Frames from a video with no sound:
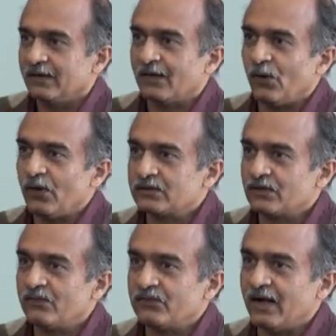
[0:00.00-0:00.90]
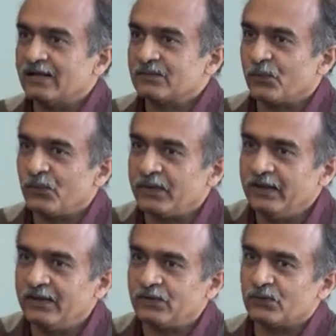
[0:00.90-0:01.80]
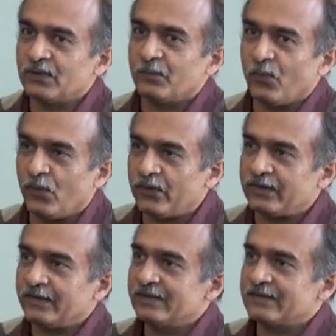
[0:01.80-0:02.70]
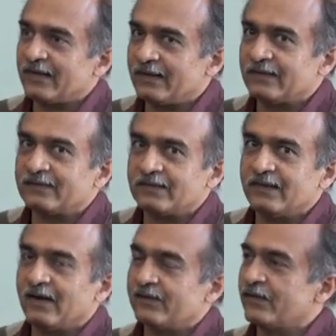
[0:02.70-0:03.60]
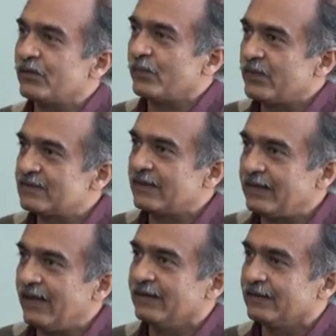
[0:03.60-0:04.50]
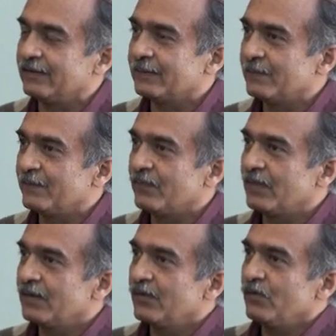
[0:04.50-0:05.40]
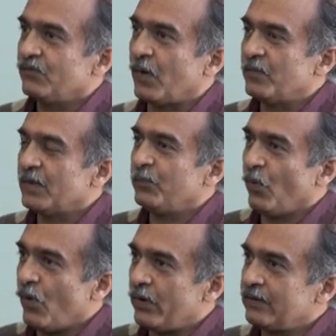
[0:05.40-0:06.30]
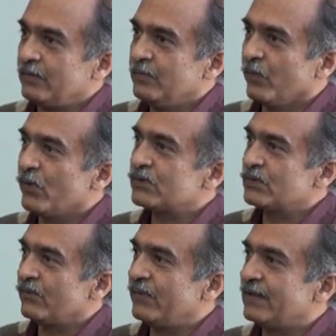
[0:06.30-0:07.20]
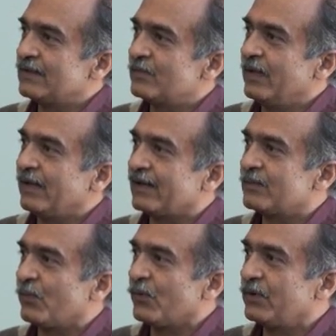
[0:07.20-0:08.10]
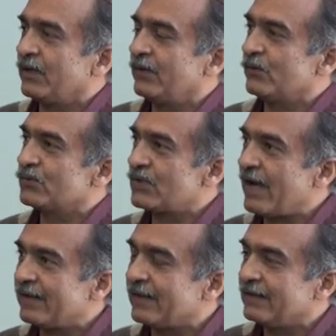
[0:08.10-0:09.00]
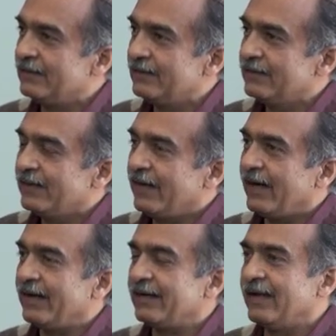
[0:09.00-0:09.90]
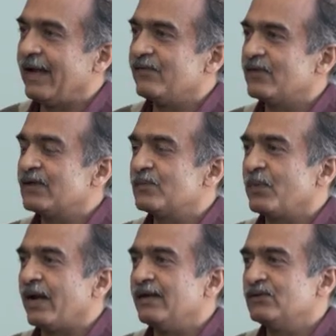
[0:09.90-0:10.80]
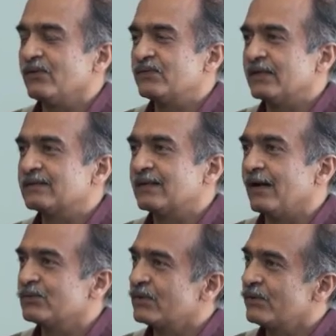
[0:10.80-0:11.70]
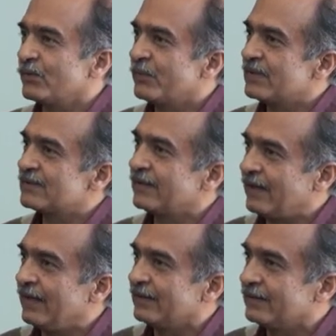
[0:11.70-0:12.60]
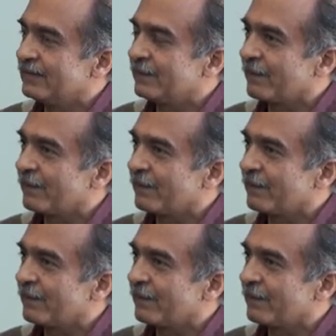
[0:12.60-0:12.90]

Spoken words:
The cost of transporting it to the port is another 300 rupees a ton. From the port, most of it is being exported to China at an average price of 6,000 rupees a ton,